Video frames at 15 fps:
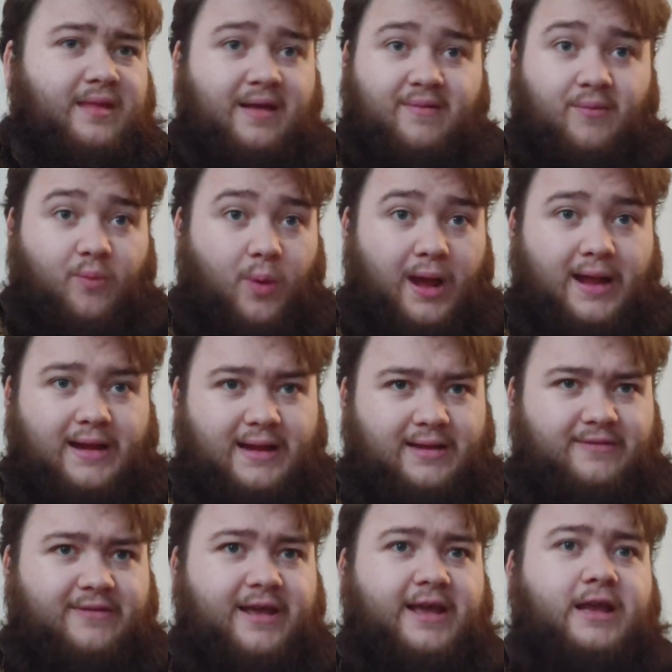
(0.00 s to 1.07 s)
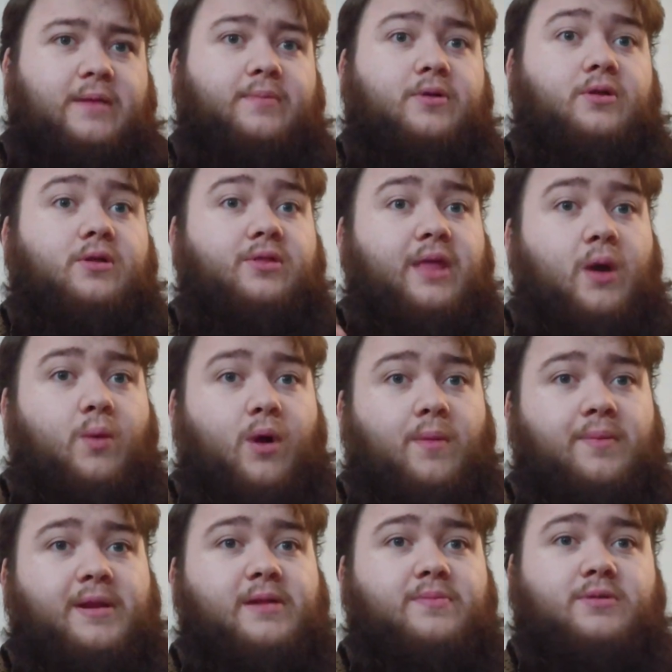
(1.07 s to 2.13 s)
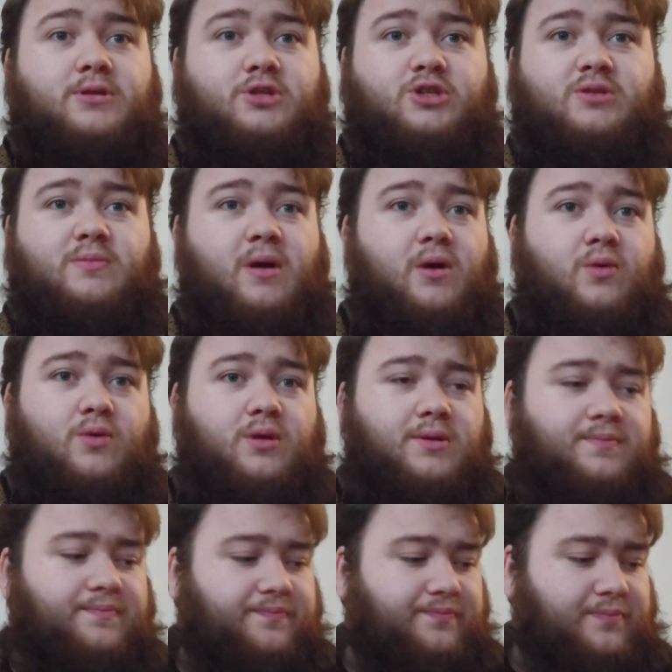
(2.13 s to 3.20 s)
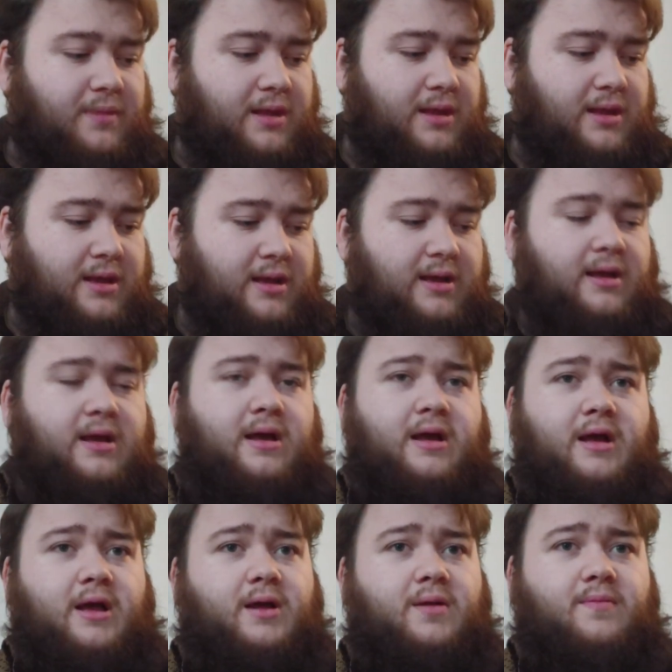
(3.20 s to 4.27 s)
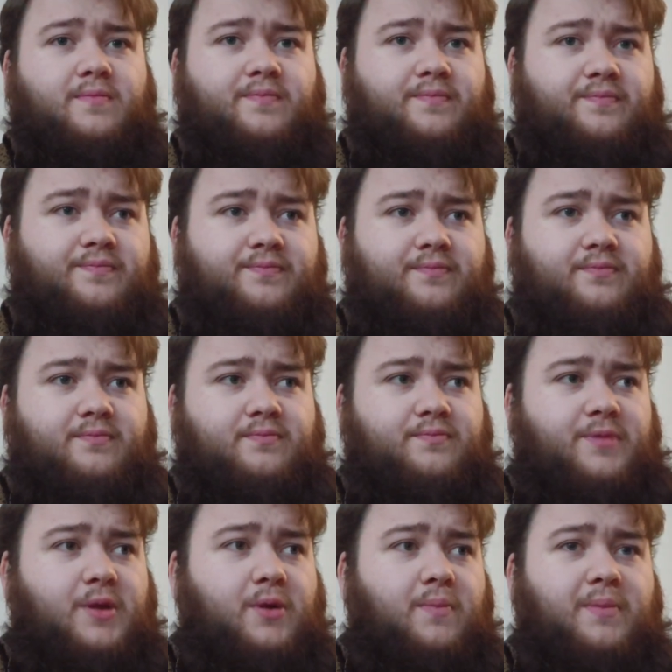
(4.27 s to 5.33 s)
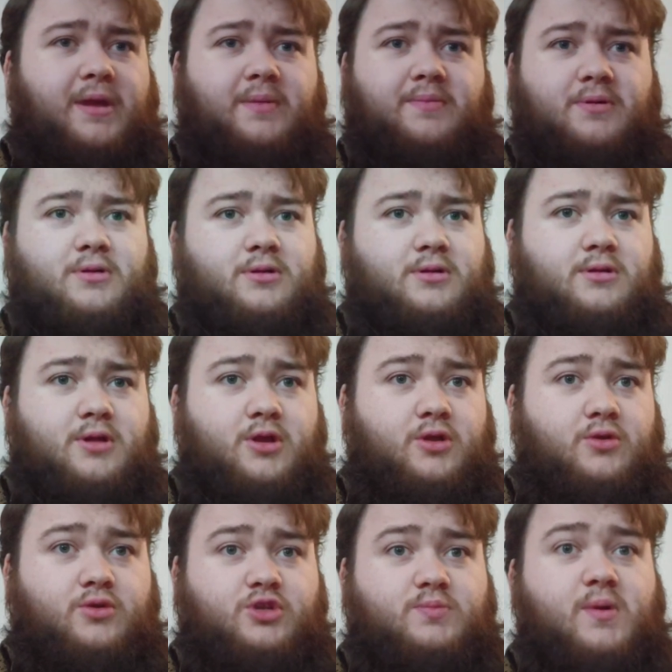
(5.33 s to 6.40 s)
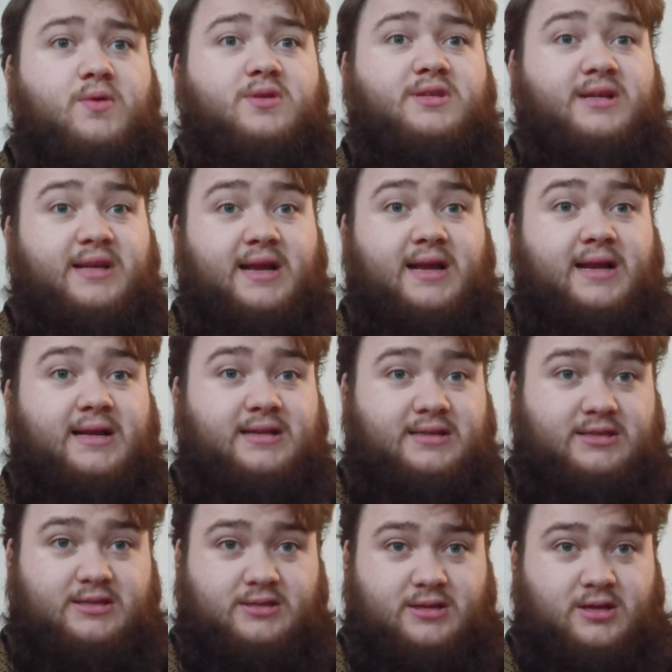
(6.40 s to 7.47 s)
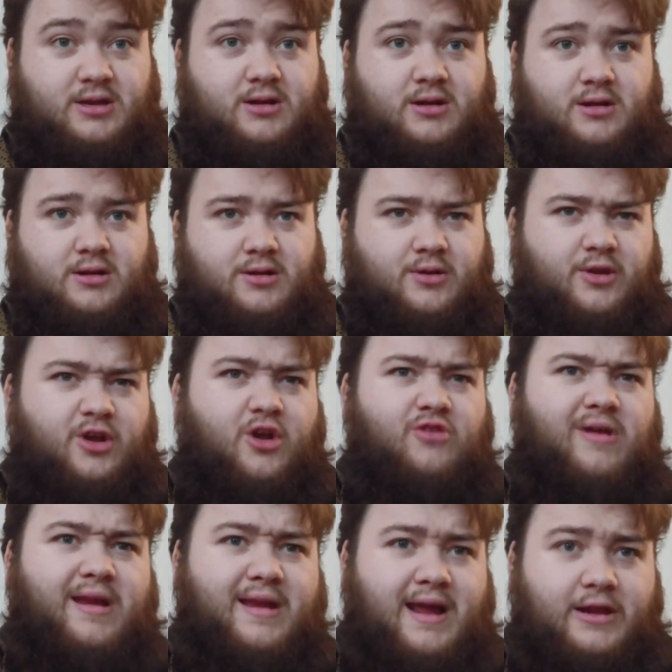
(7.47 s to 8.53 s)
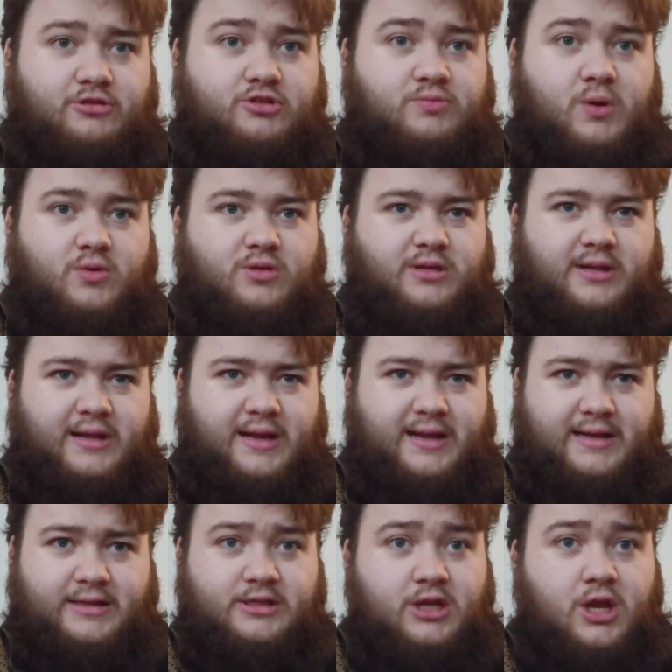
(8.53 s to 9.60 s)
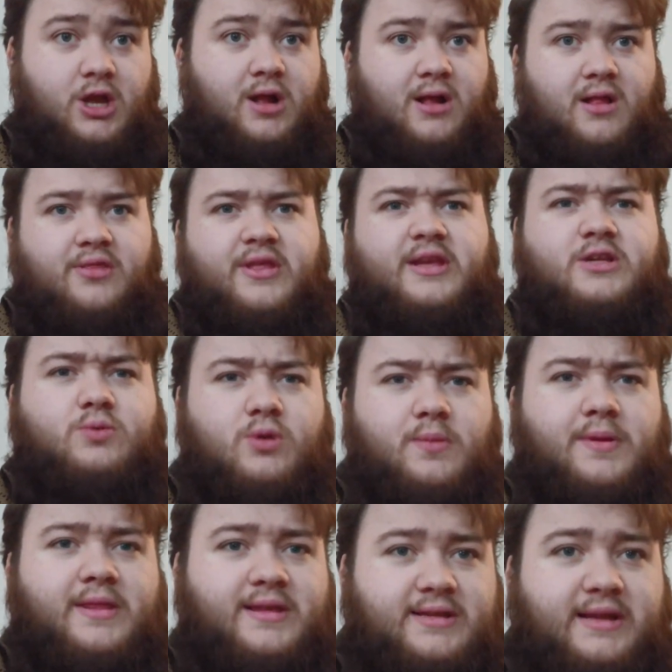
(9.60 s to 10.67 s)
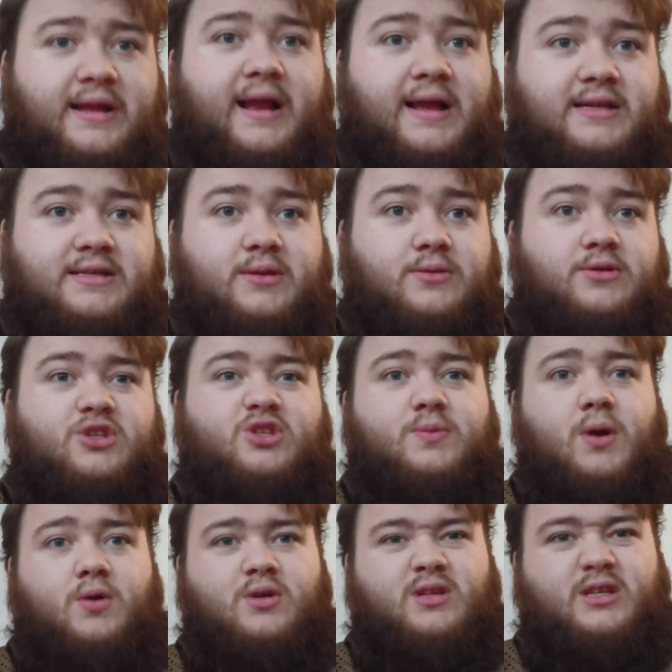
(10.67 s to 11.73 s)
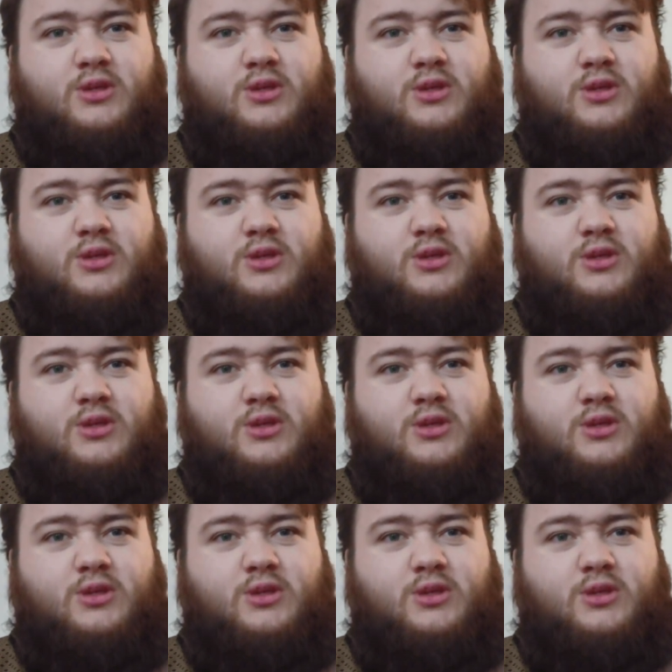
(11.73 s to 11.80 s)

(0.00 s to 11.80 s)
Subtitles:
They're widely available. They're what people smoke. They're what people who smoke cigars, or your granddad who smoked cigars. These would have been the cigars they would have smoked.